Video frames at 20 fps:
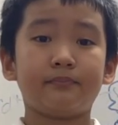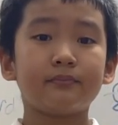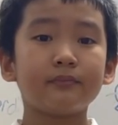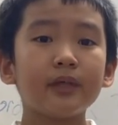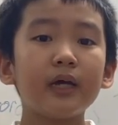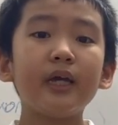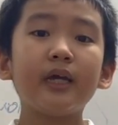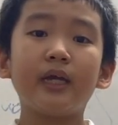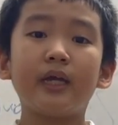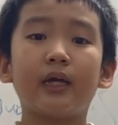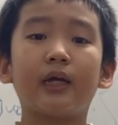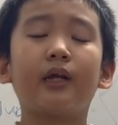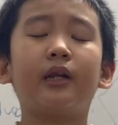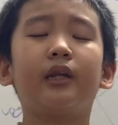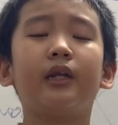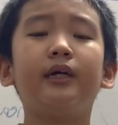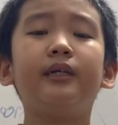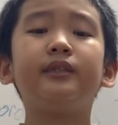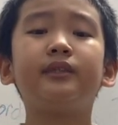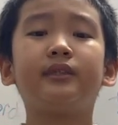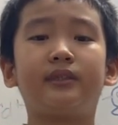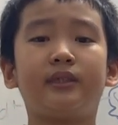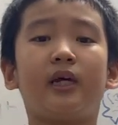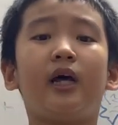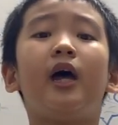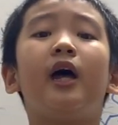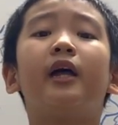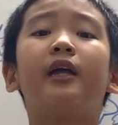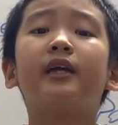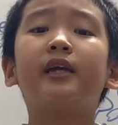the England's
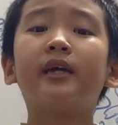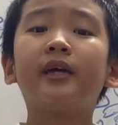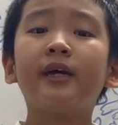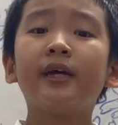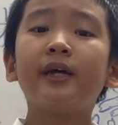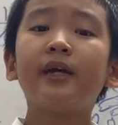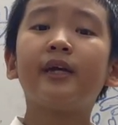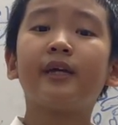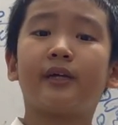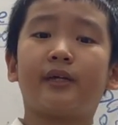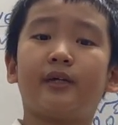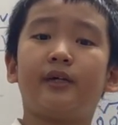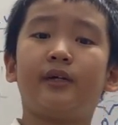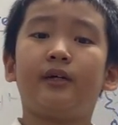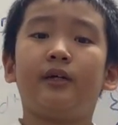king.